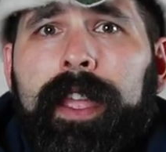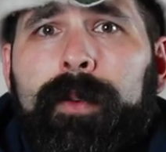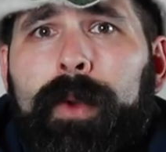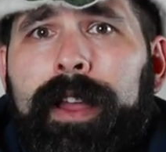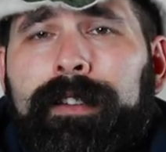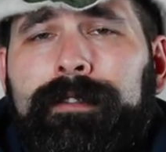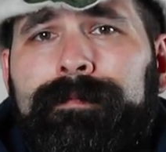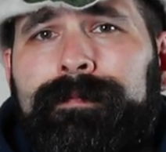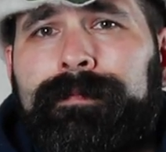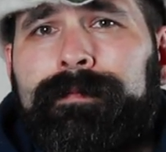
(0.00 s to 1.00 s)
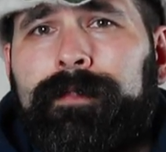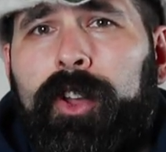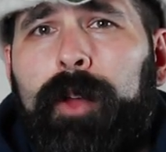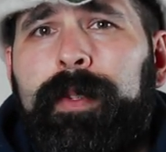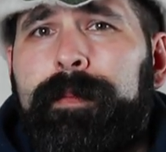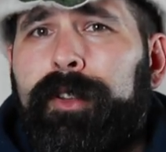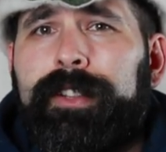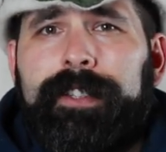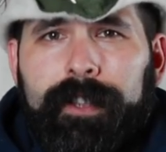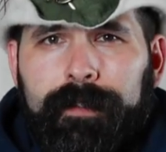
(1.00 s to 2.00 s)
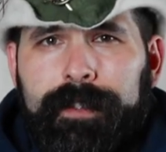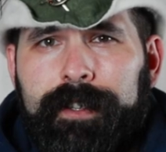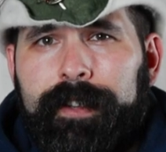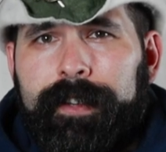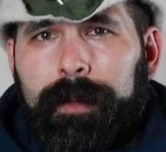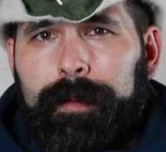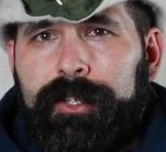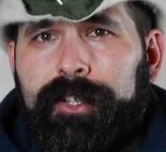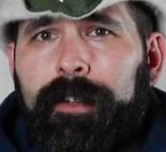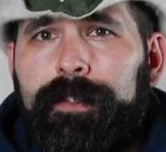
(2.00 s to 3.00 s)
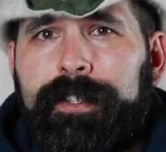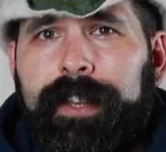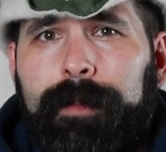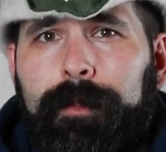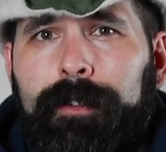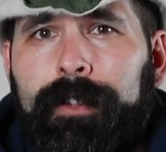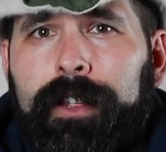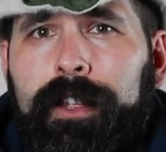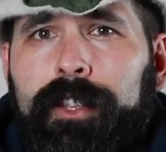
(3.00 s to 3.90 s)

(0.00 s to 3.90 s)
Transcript: And while almond milk itself is not terribly shelf-stable,